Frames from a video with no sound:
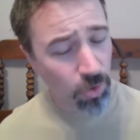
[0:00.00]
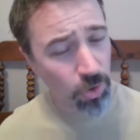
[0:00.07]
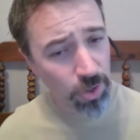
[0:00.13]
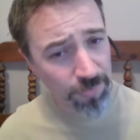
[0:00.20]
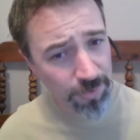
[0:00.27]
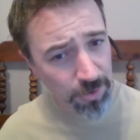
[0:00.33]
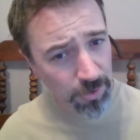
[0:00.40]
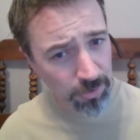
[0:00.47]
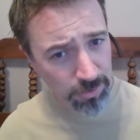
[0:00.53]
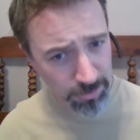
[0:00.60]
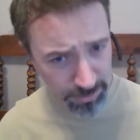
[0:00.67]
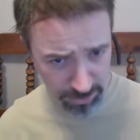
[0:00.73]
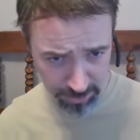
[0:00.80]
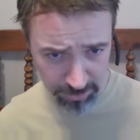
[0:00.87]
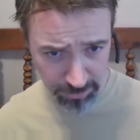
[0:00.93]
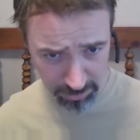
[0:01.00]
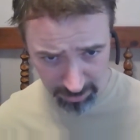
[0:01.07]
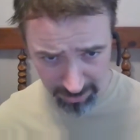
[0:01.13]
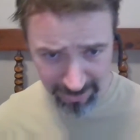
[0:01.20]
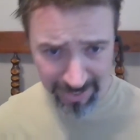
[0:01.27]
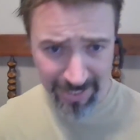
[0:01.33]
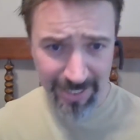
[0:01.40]
Or if you're old
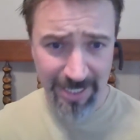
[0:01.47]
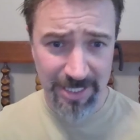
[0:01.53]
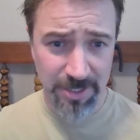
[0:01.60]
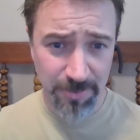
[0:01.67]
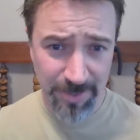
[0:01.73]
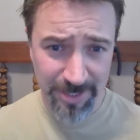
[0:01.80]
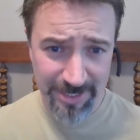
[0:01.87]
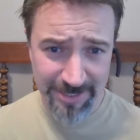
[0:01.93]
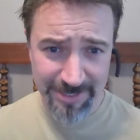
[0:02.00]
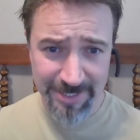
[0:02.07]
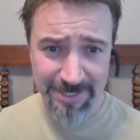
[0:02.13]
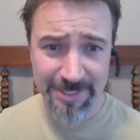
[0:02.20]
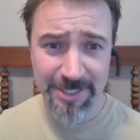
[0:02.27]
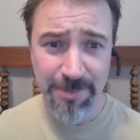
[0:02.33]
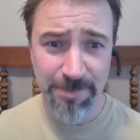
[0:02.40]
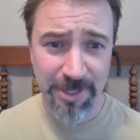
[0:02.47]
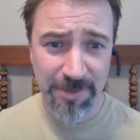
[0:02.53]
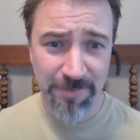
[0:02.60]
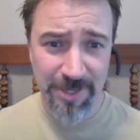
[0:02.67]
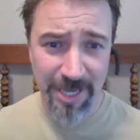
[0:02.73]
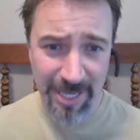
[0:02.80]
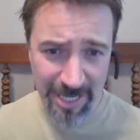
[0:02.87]
school and you want to send something
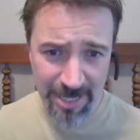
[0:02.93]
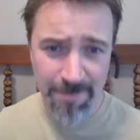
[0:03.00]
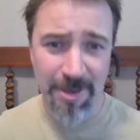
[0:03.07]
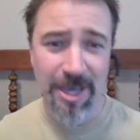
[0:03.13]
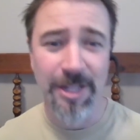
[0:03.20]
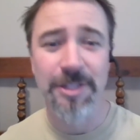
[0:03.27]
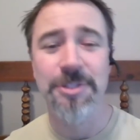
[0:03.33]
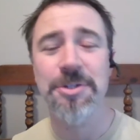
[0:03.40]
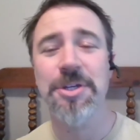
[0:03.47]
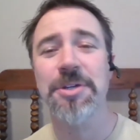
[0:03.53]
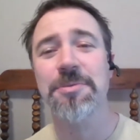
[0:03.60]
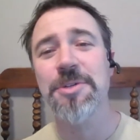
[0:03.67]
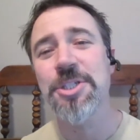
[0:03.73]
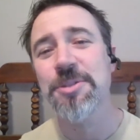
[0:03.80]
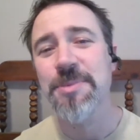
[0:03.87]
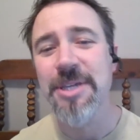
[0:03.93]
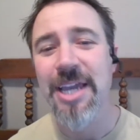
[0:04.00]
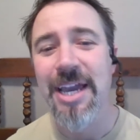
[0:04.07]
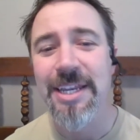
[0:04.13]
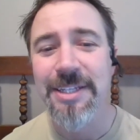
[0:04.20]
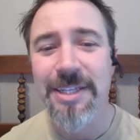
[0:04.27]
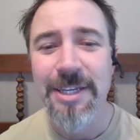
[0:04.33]
via email, you can reach me
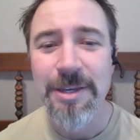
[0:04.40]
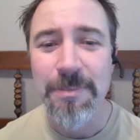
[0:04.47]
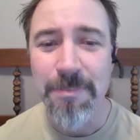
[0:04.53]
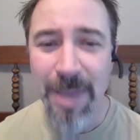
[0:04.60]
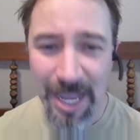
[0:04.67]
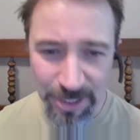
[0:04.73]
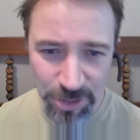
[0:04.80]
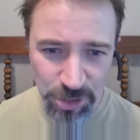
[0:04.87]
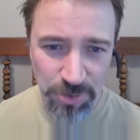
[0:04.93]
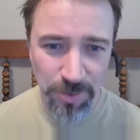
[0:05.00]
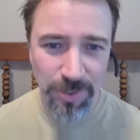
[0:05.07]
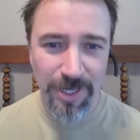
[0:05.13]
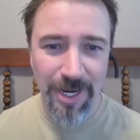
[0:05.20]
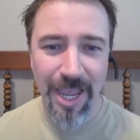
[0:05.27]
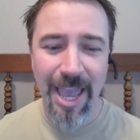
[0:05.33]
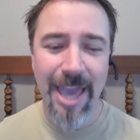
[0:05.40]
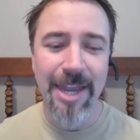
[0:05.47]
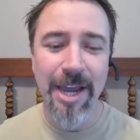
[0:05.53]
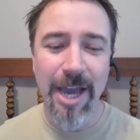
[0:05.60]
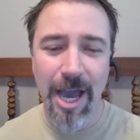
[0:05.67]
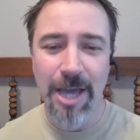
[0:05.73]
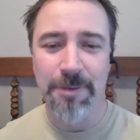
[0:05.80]
at
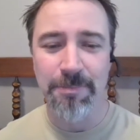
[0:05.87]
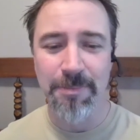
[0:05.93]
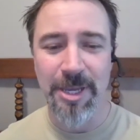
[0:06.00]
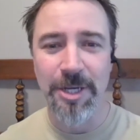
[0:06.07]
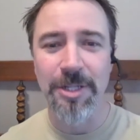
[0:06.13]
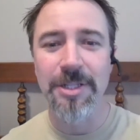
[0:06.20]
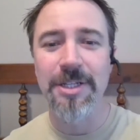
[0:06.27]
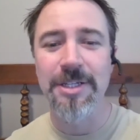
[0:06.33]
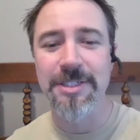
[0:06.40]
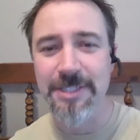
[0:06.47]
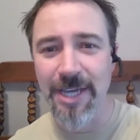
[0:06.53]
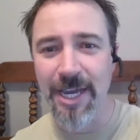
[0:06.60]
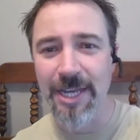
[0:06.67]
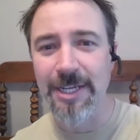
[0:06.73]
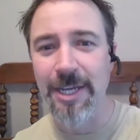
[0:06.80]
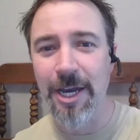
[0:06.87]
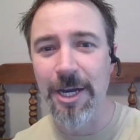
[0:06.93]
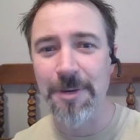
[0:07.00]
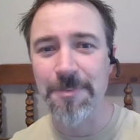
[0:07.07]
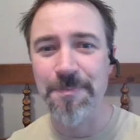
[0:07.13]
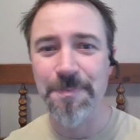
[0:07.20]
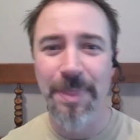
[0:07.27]

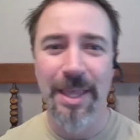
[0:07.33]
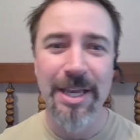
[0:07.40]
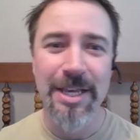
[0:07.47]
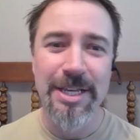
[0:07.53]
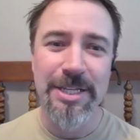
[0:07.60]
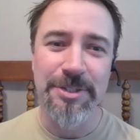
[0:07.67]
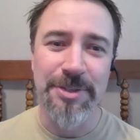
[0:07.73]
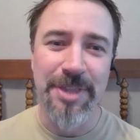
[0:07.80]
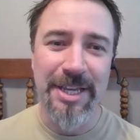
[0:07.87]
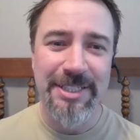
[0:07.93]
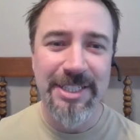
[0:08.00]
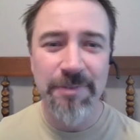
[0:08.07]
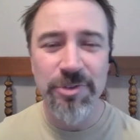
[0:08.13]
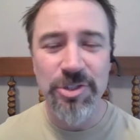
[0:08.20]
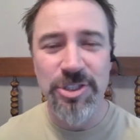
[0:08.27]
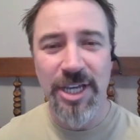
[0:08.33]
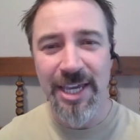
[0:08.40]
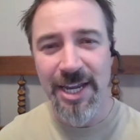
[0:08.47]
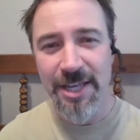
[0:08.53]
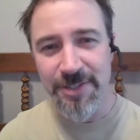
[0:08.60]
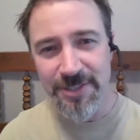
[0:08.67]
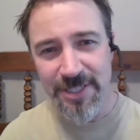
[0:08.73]
mattshore@hotmail.com. So thanks again for
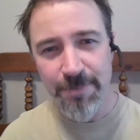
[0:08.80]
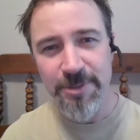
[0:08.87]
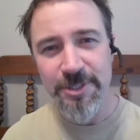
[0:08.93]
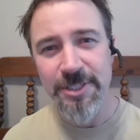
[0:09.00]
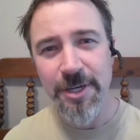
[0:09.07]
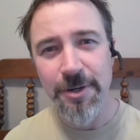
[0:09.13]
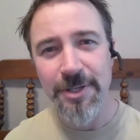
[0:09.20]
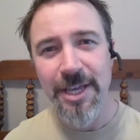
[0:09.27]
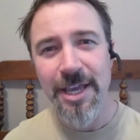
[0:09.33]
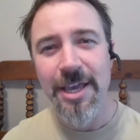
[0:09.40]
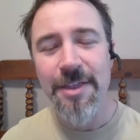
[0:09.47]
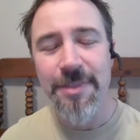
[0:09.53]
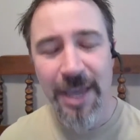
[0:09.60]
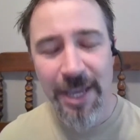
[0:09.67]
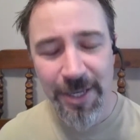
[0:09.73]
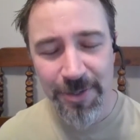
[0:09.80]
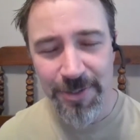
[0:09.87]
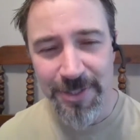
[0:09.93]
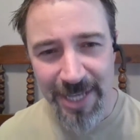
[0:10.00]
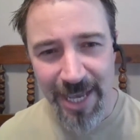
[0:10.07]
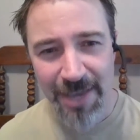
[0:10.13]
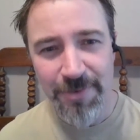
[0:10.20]
checking out this episode. Thank you
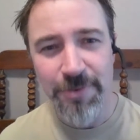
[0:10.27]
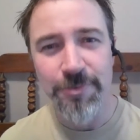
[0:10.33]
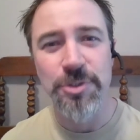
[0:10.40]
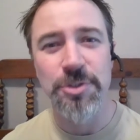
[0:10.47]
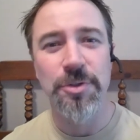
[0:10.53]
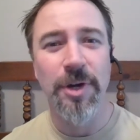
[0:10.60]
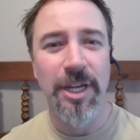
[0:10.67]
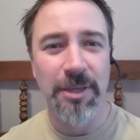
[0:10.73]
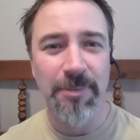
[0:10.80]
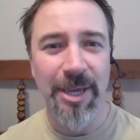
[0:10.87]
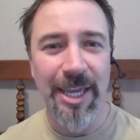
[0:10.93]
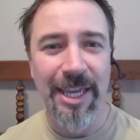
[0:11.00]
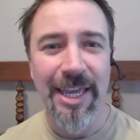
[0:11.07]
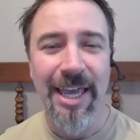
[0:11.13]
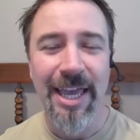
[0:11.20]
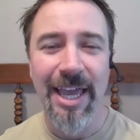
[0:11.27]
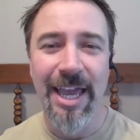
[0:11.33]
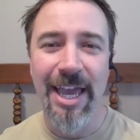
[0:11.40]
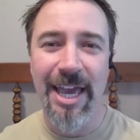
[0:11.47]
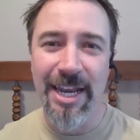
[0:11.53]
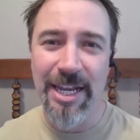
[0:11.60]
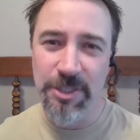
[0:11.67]
to David for joining me.
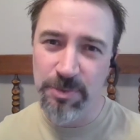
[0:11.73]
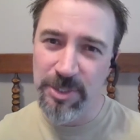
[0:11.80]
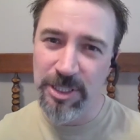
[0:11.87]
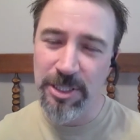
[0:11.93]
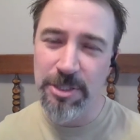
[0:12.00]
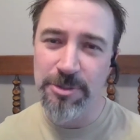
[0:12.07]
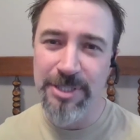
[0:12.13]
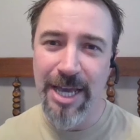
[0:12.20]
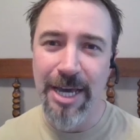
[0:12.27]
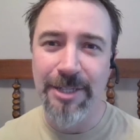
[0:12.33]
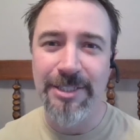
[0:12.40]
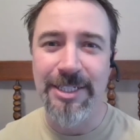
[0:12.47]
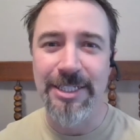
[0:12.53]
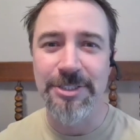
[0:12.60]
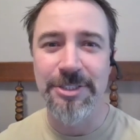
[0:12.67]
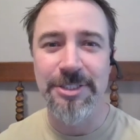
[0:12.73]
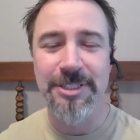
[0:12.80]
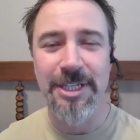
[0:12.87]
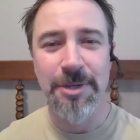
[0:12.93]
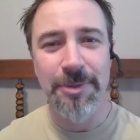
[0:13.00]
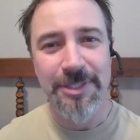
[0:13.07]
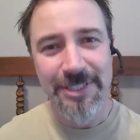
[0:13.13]
And as we close out, I'll just
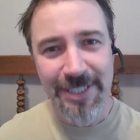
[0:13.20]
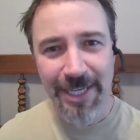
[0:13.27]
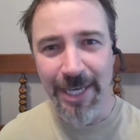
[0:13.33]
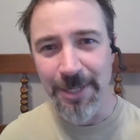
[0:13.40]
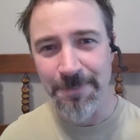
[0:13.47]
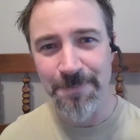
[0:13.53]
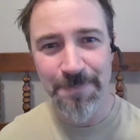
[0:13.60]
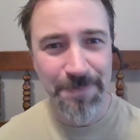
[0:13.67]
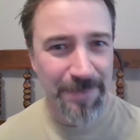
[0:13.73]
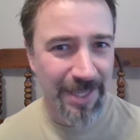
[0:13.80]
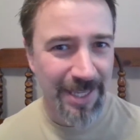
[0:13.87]
say once again,